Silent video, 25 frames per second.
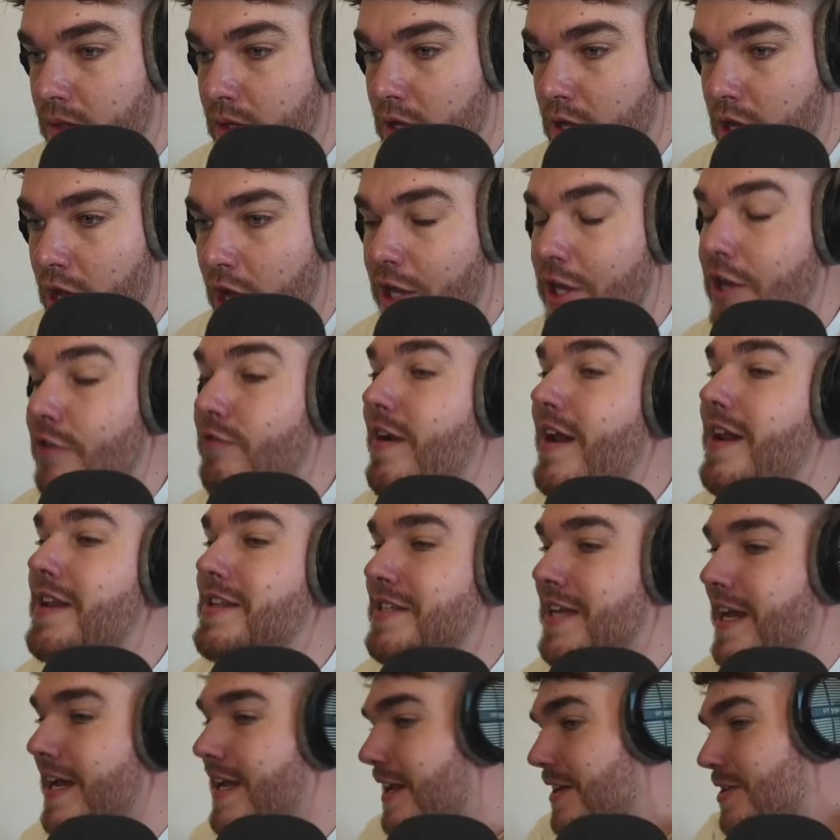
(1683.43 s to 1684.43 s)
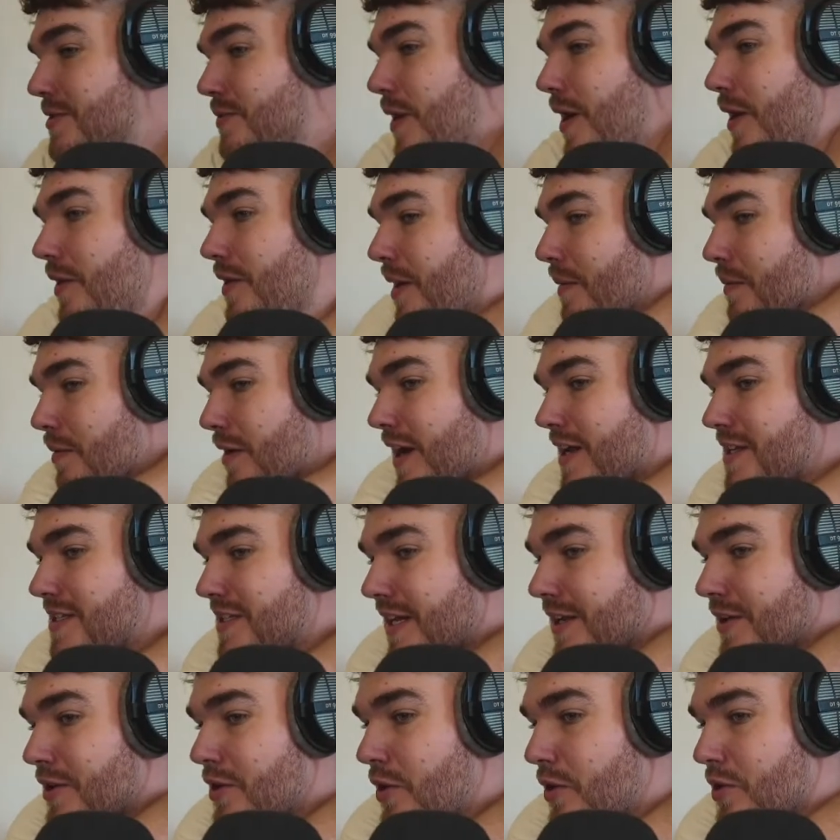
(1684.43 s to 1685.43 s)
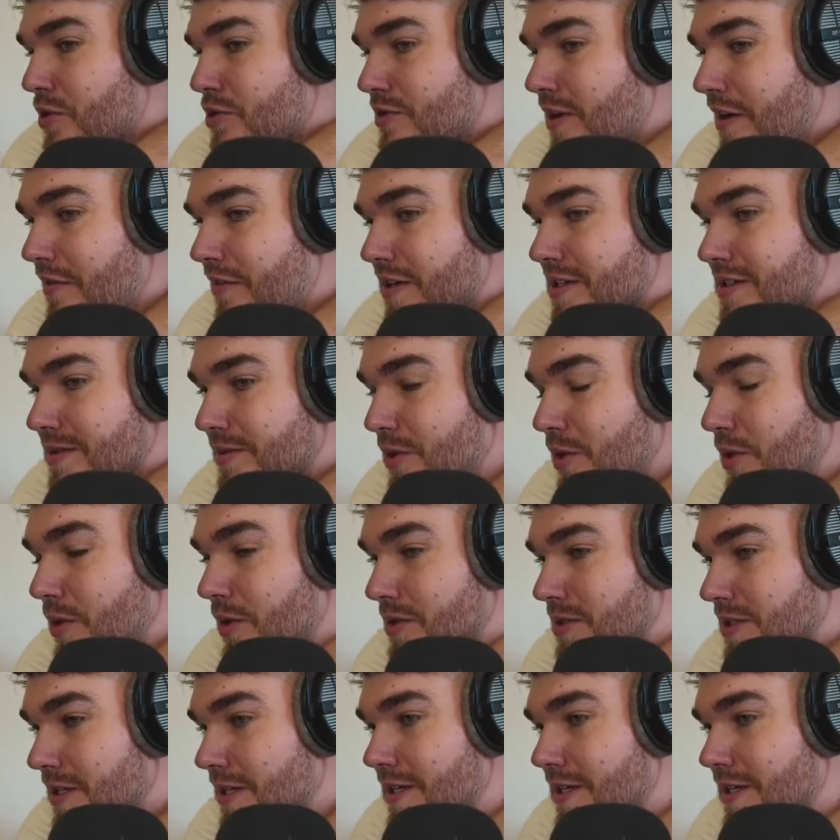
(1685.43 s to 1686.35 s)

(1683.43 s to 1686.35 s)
Llorente as well, number 18, of course, Travis, of course.